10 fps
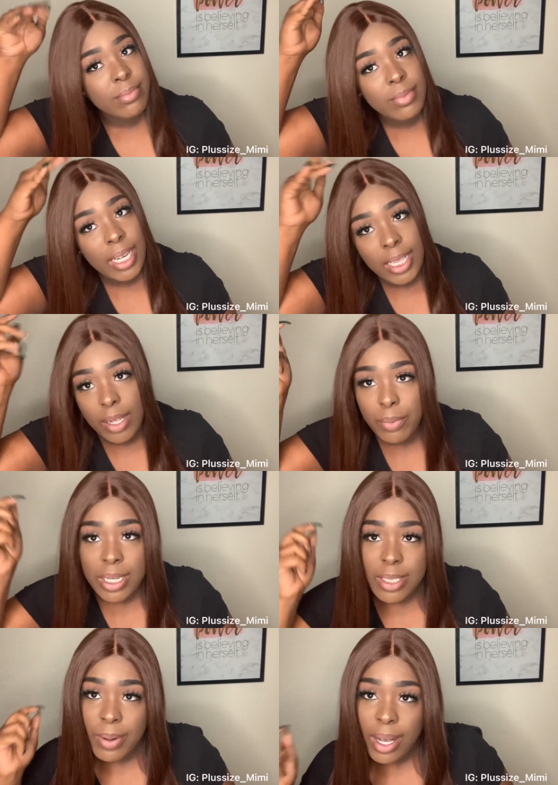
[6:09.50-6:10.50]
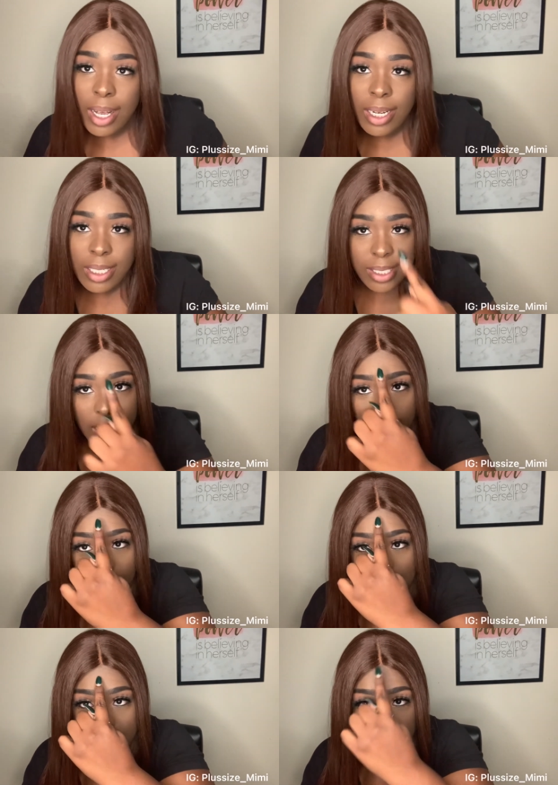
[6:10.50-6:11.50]
And the reason why it looks like it
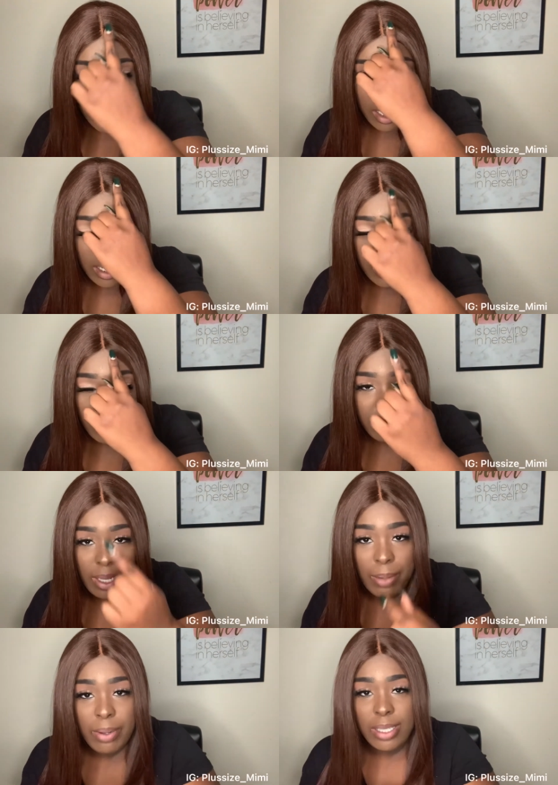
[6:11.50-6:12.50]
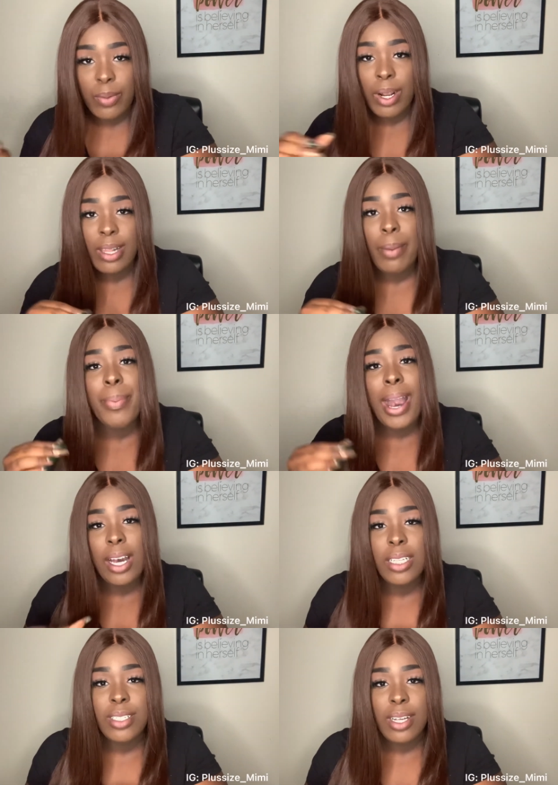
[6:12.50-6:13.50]
has a hump there because the way that they
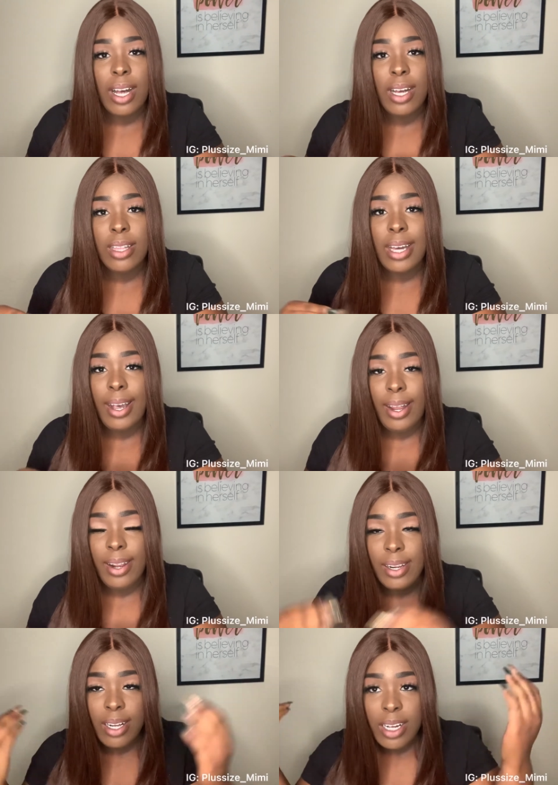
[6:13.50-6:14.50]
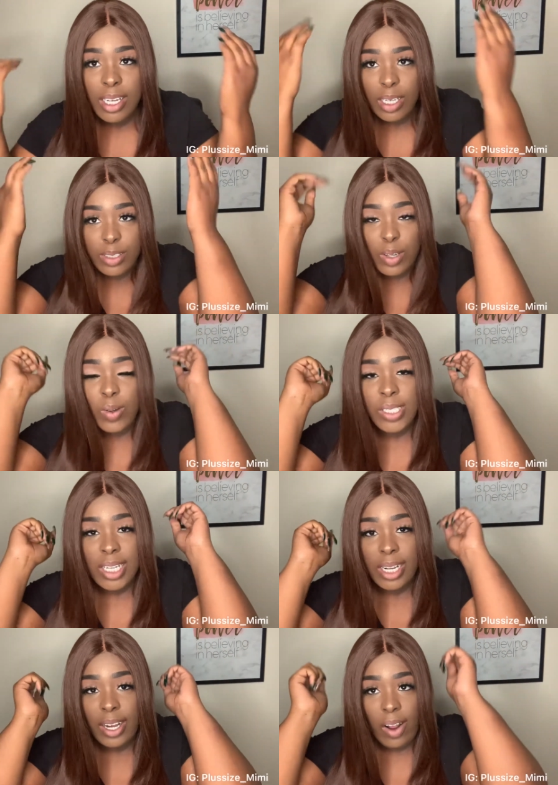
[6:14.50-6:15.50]
package the hair. So you just
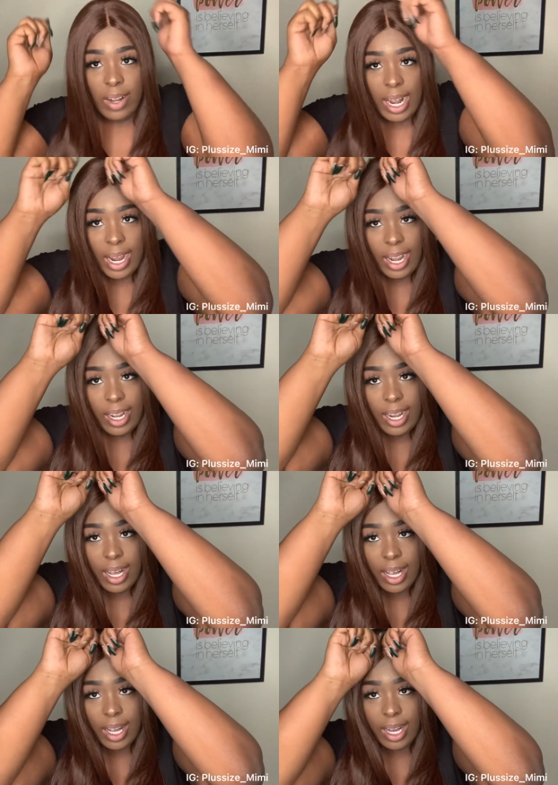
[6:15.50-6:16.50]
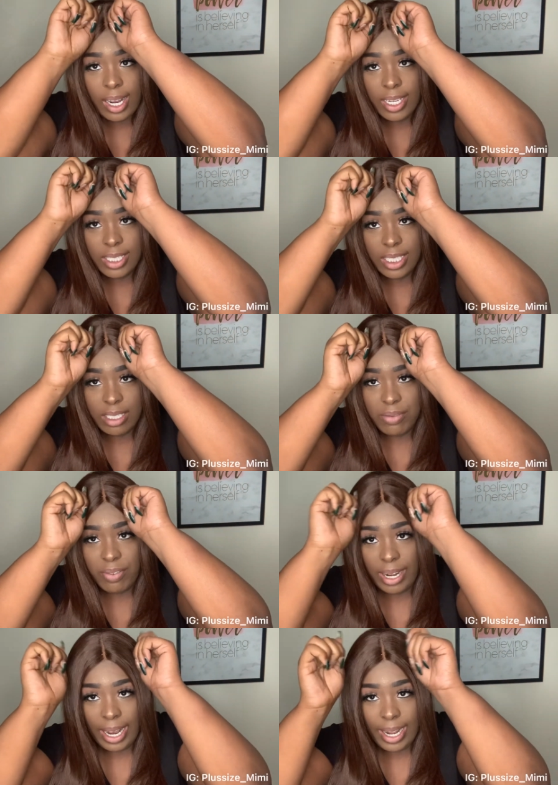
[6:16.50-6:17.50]
get a curling iron and just
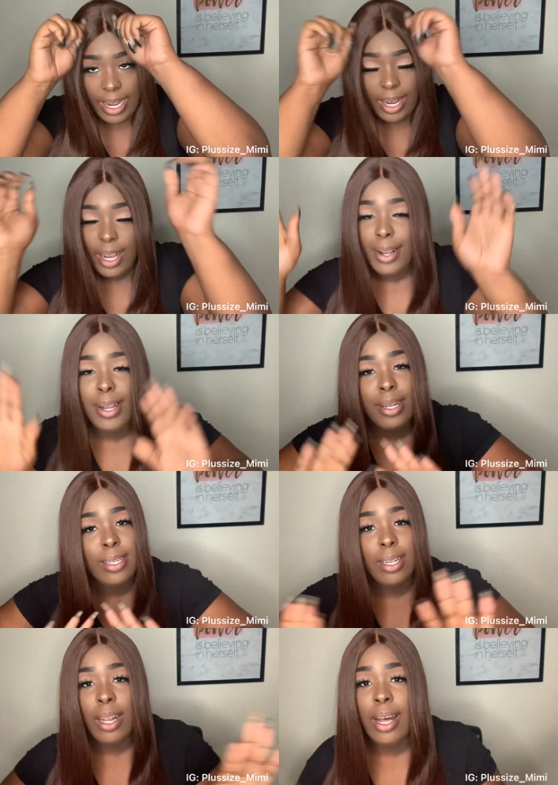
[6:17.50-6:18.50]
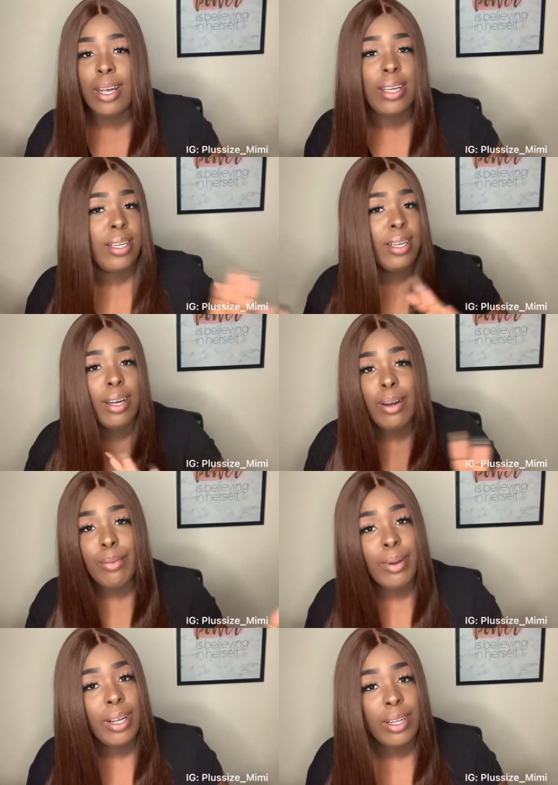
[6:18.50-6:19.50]
flatten it, and it'll look like a
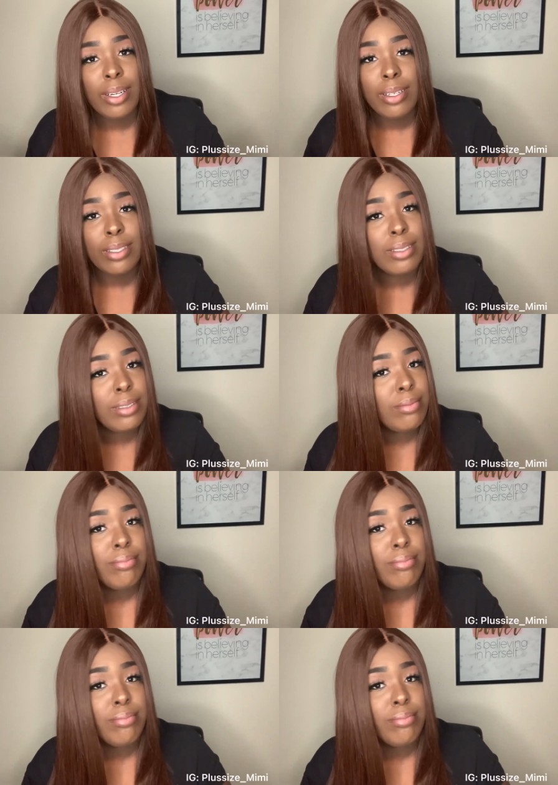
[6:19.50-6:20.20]
regular